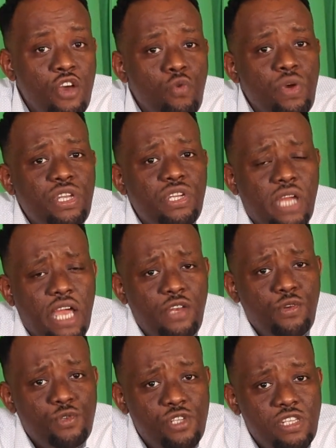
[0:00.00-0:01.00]
we try
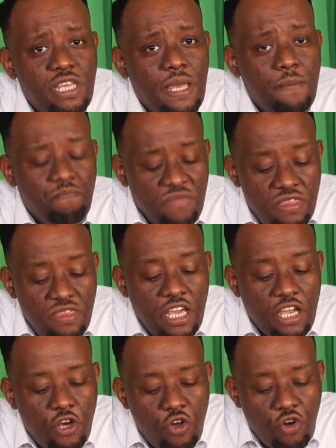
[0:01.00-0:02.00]
to see
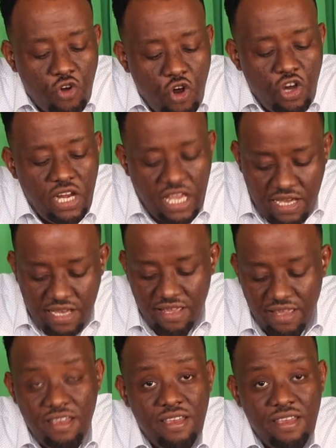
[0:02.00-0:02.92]
the chronic